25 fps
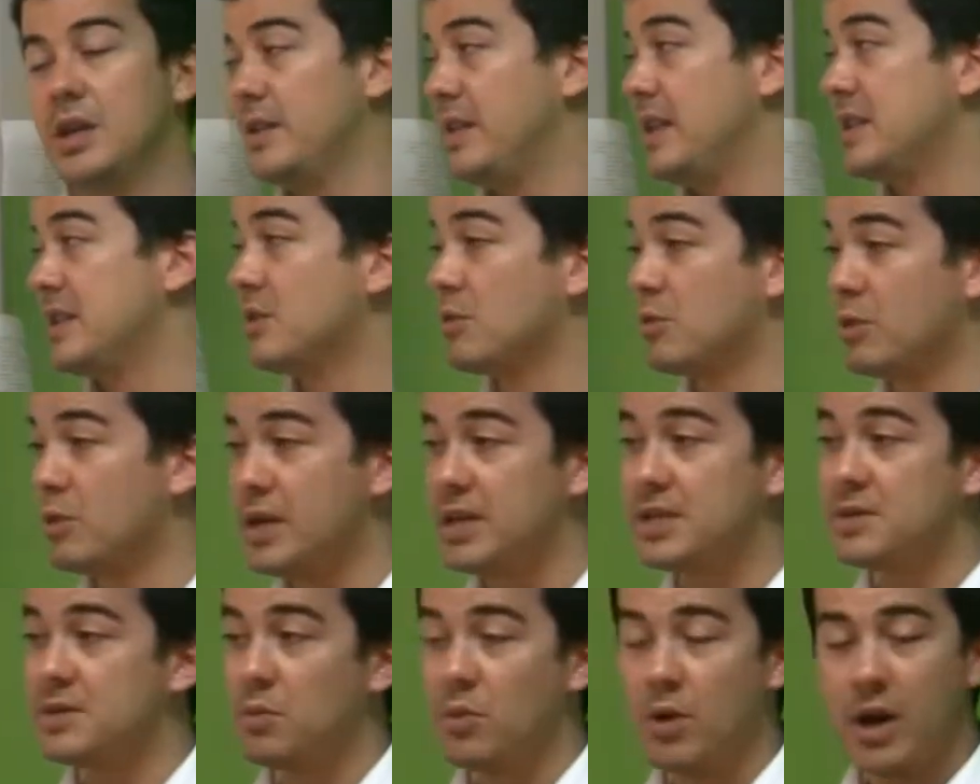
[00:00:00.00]
There's a
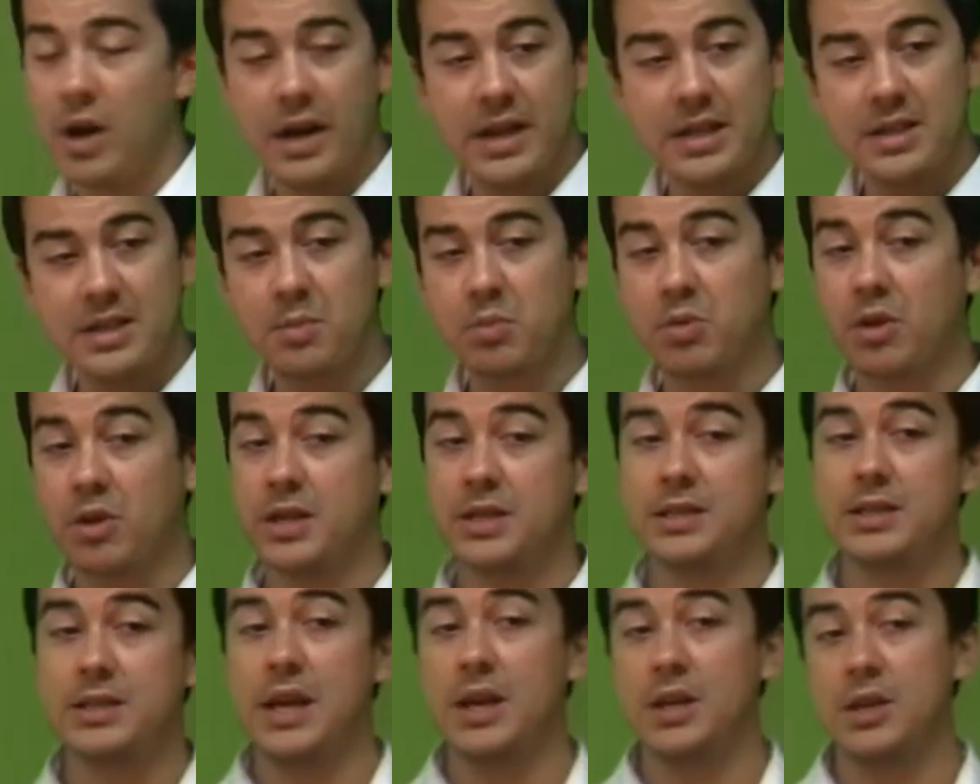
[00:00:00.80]
reason why in
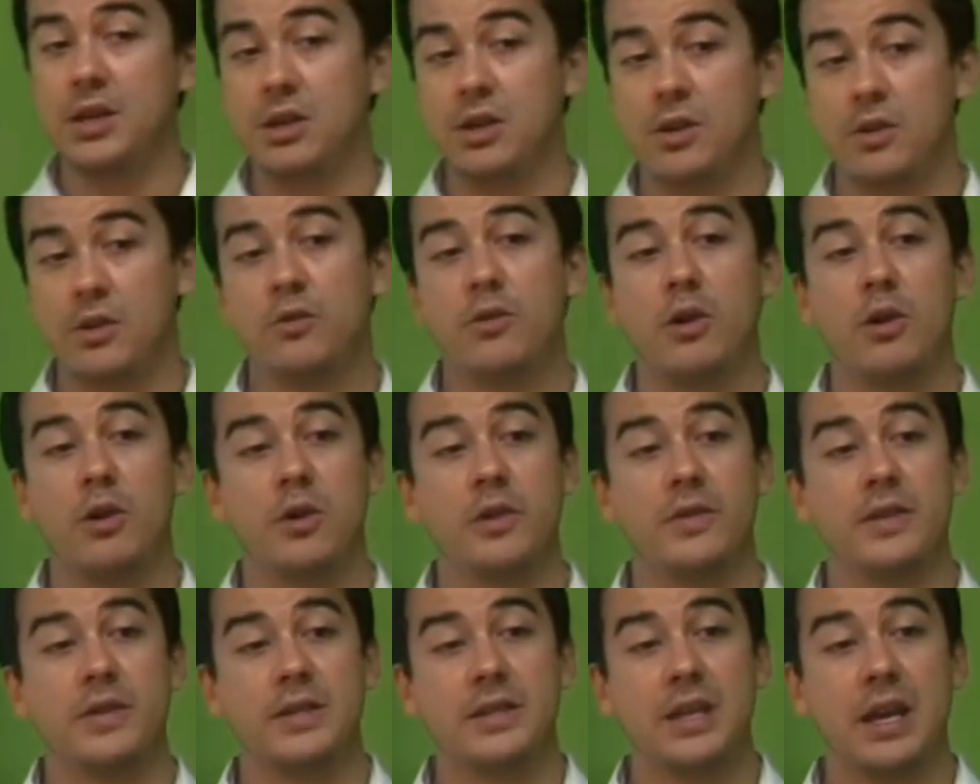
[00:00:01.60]
enterprise sale you don't throw
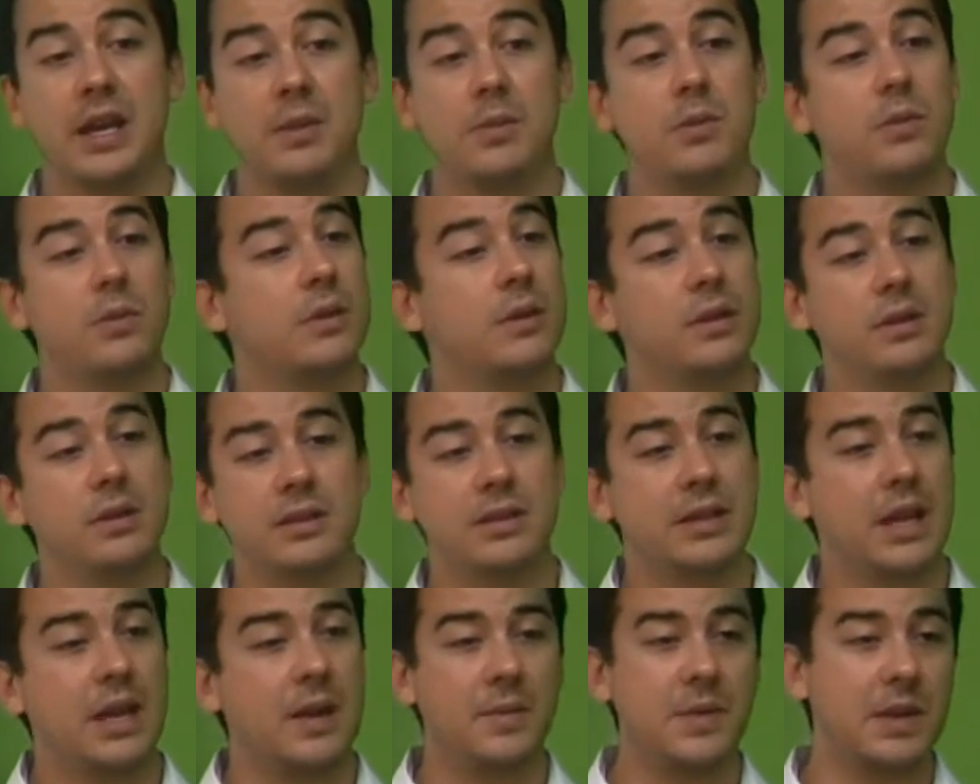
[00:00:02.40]
it on the table.
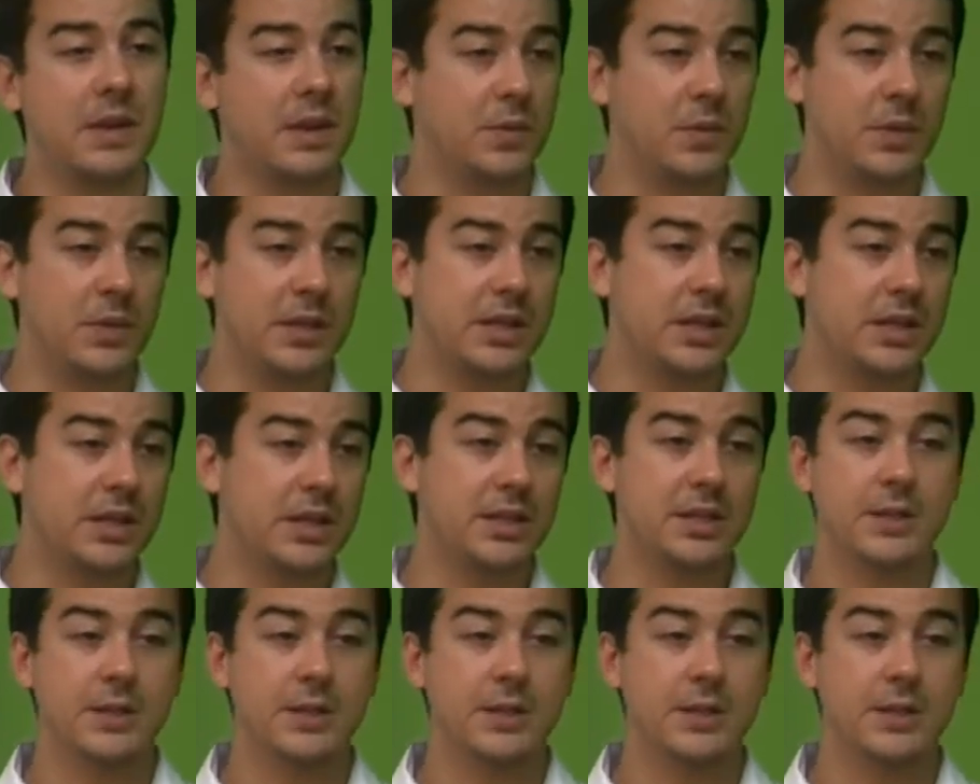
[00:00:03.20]
Same thing with this.